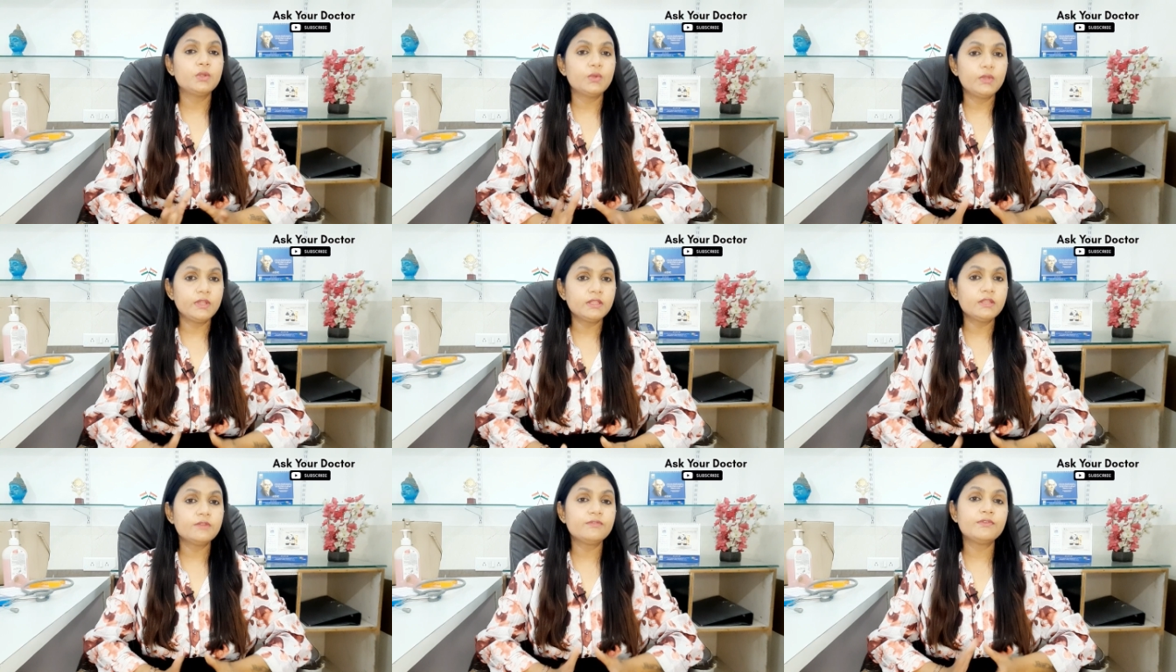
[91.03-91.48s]

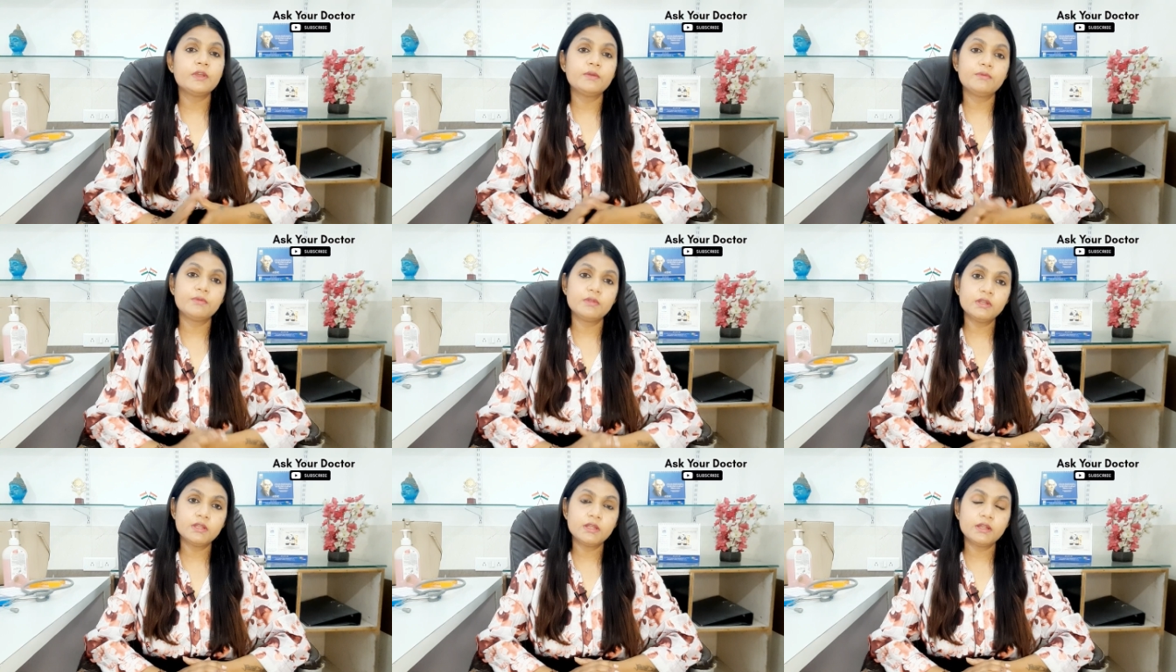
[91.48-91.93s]
During the
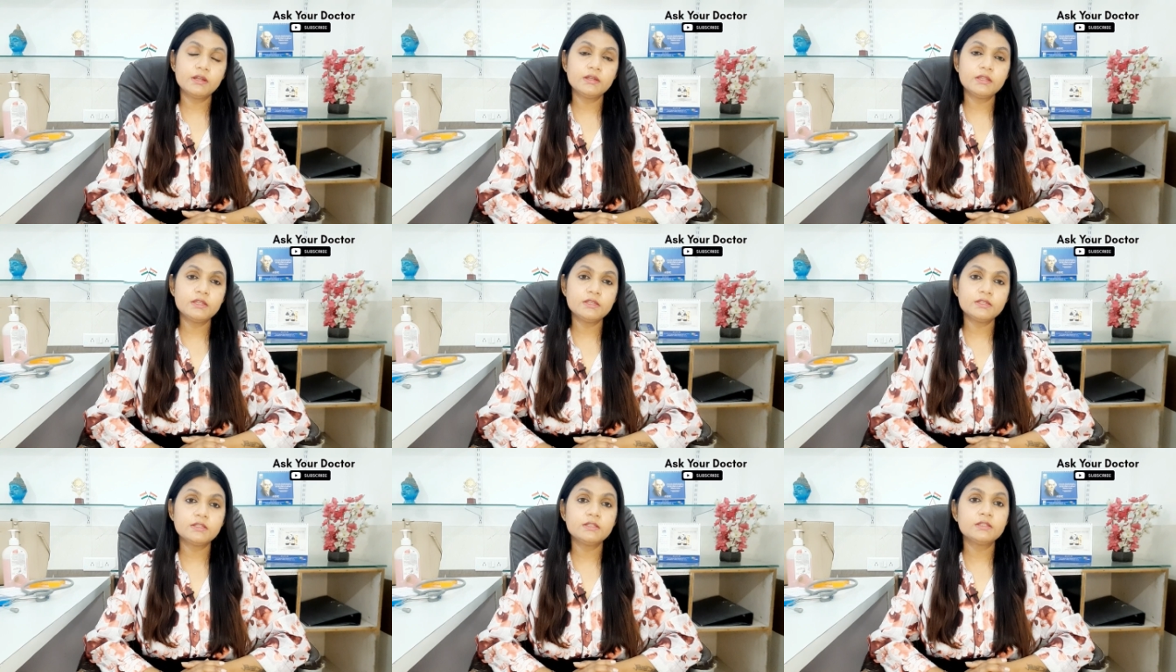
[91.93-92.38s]
favorable
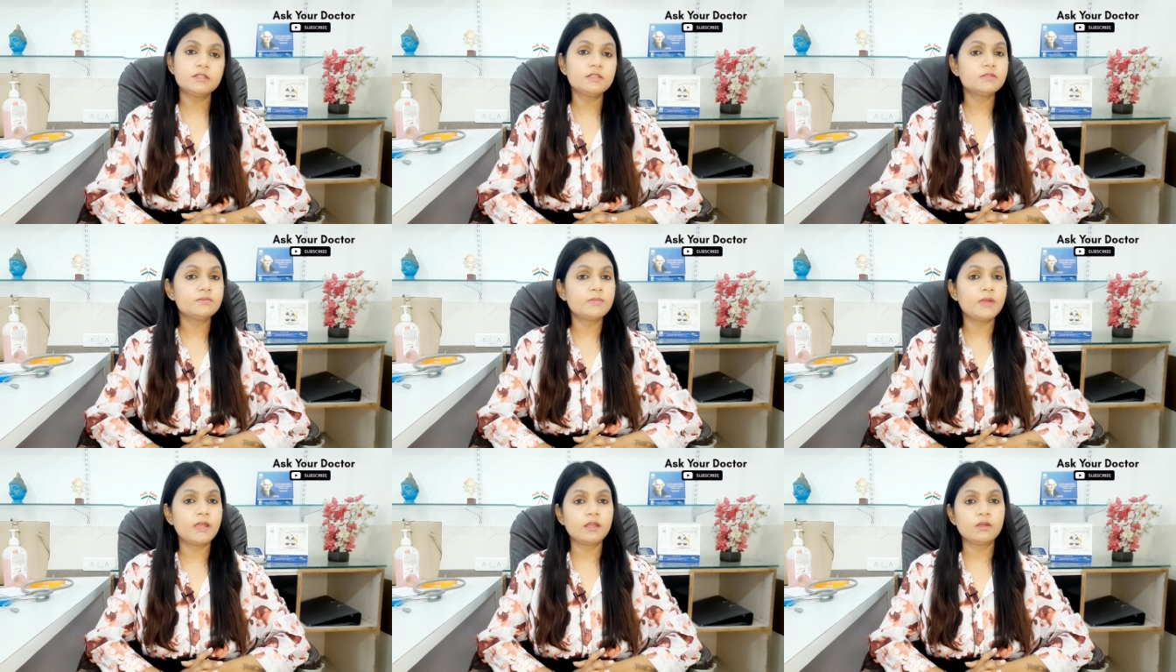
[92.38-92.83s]
condition,
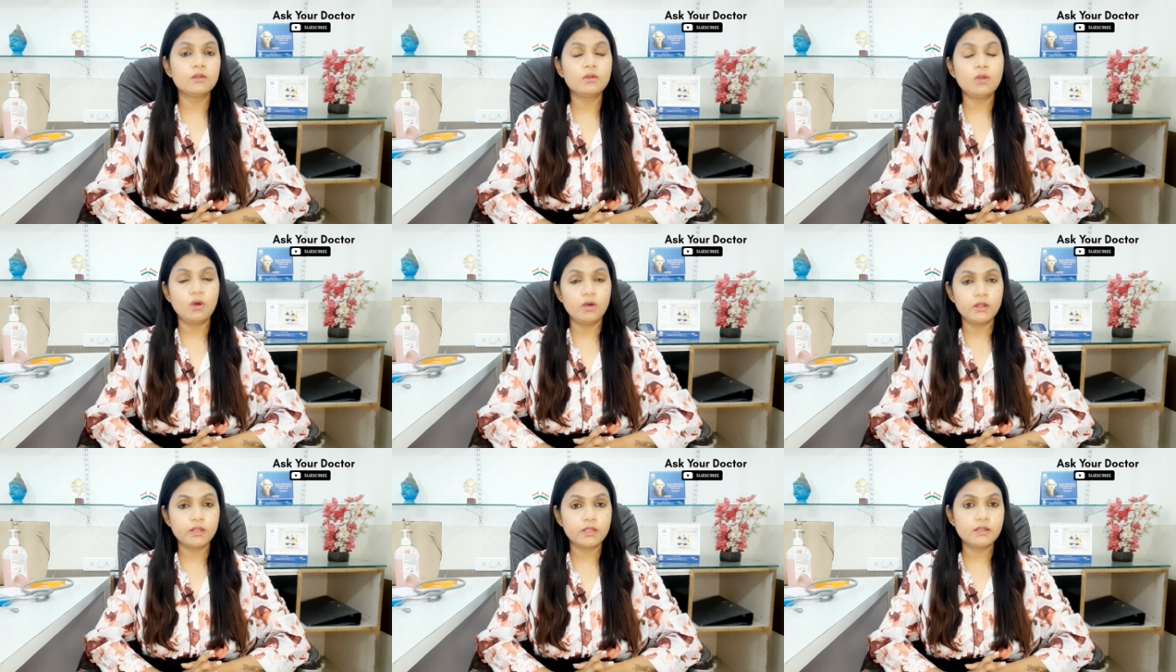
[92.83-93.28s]
this
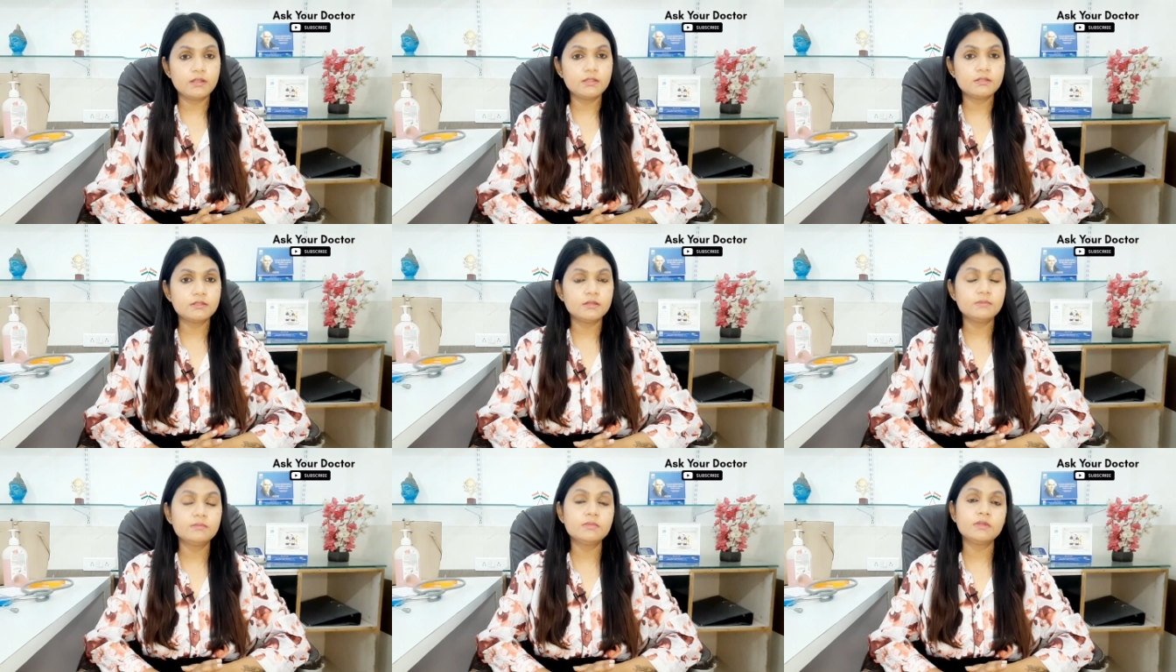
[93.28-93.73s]

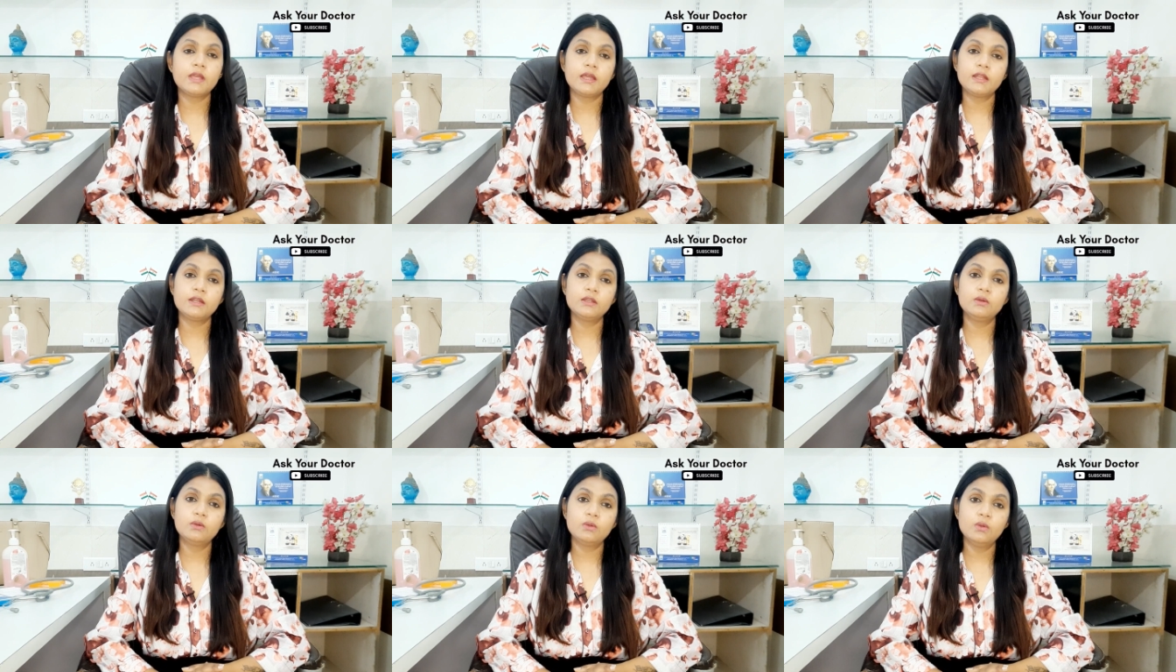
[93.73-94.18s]
microorganism
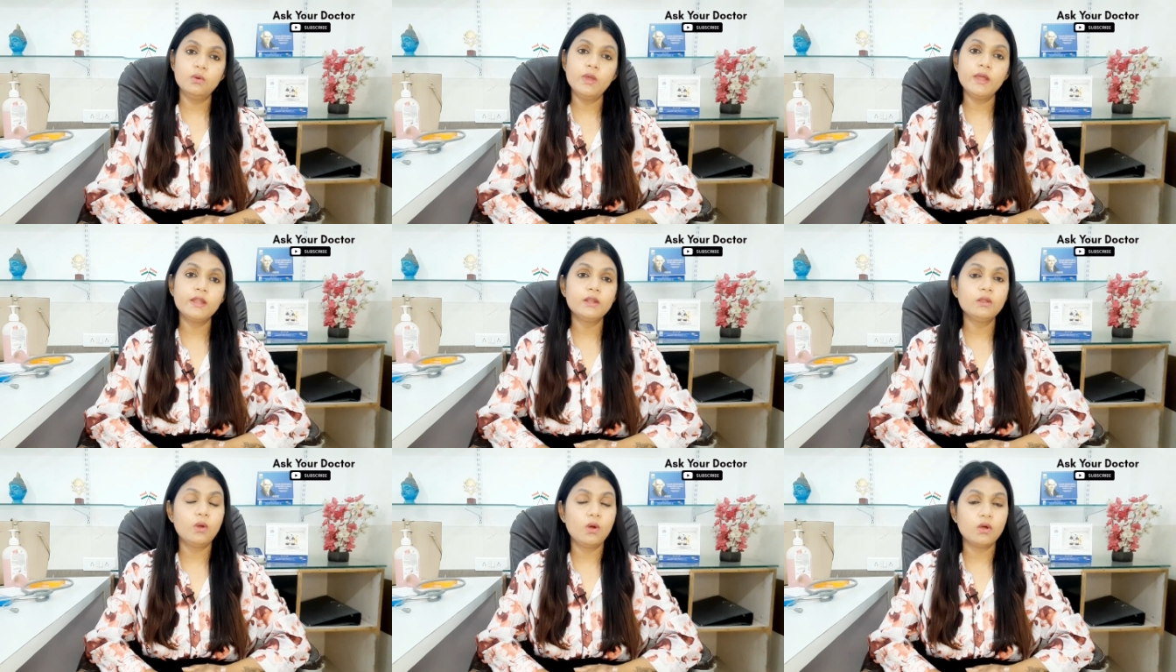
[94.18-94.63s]
can grow
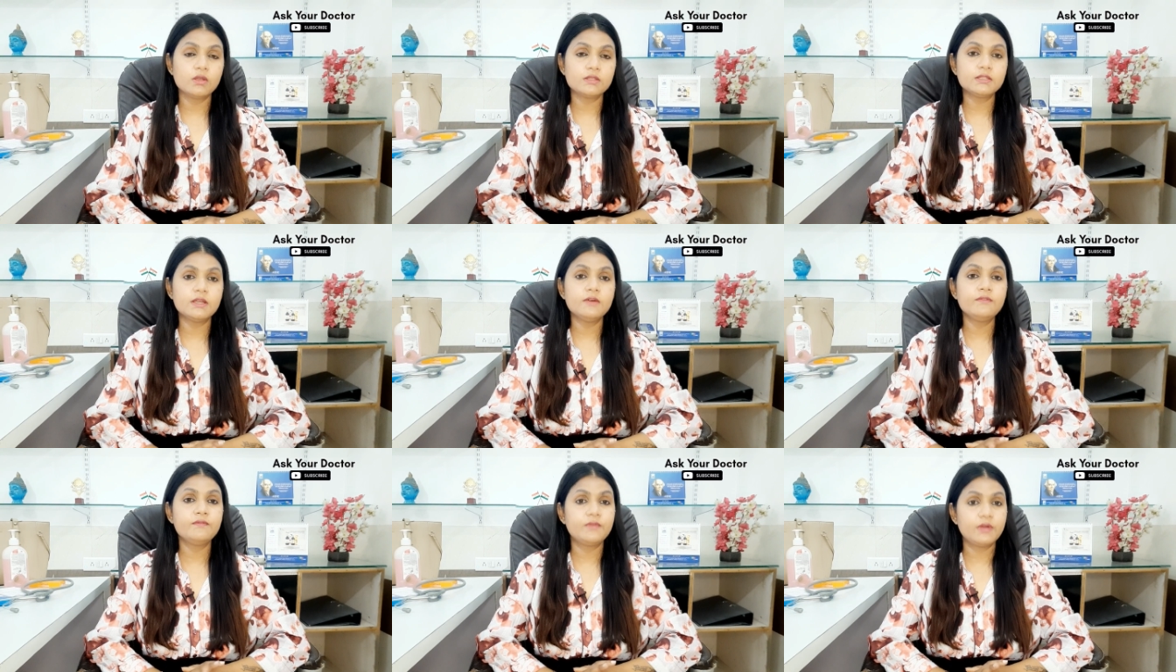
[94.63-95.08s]
and cause
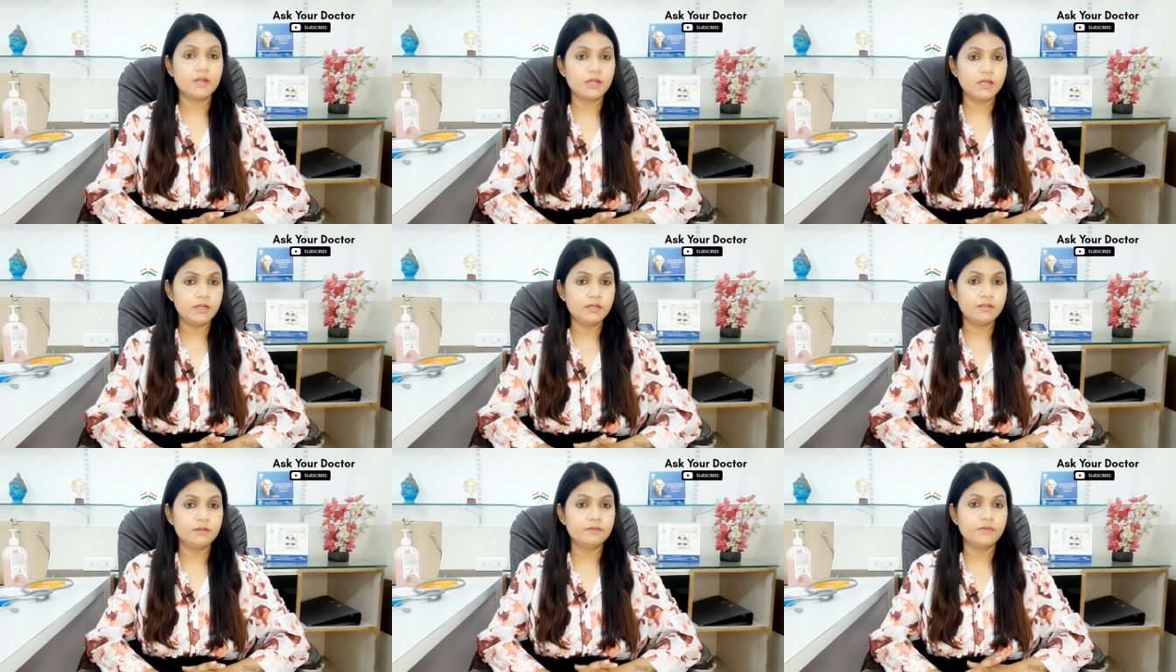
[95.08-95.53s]
the
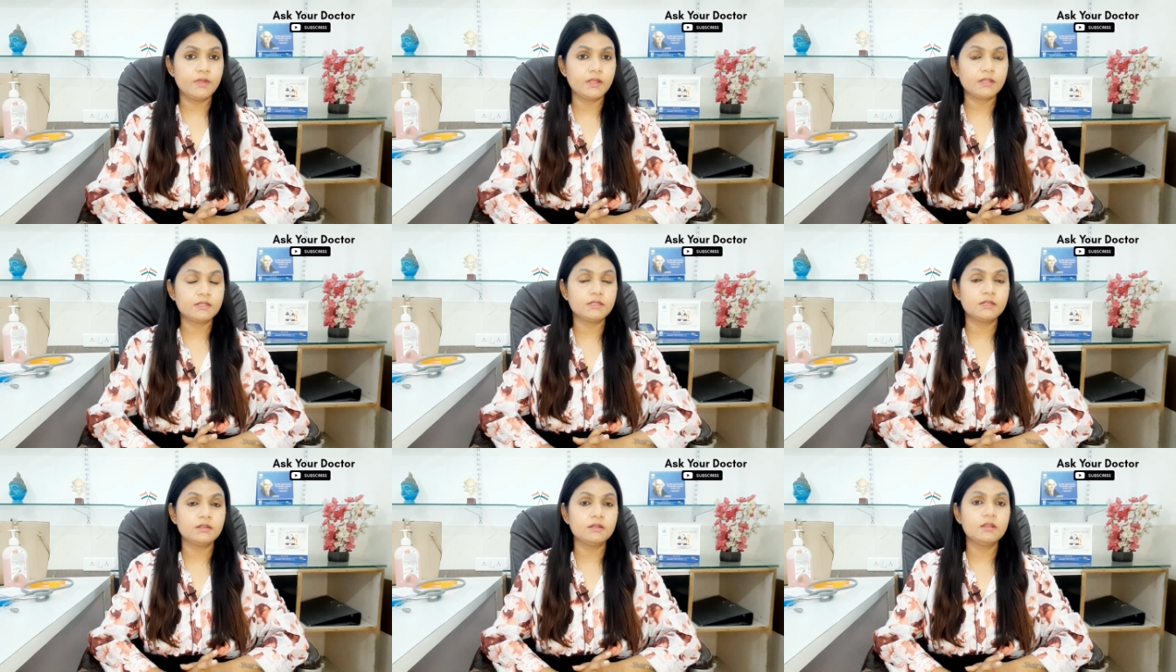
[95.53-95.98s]
fungal
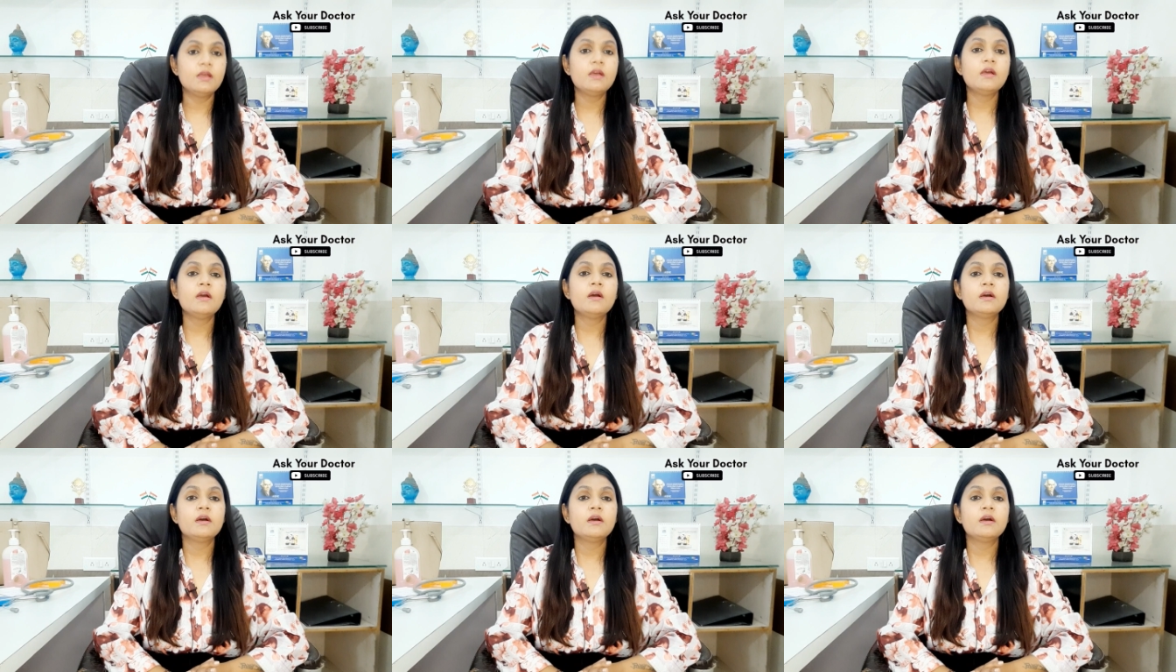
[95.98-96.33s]
infection.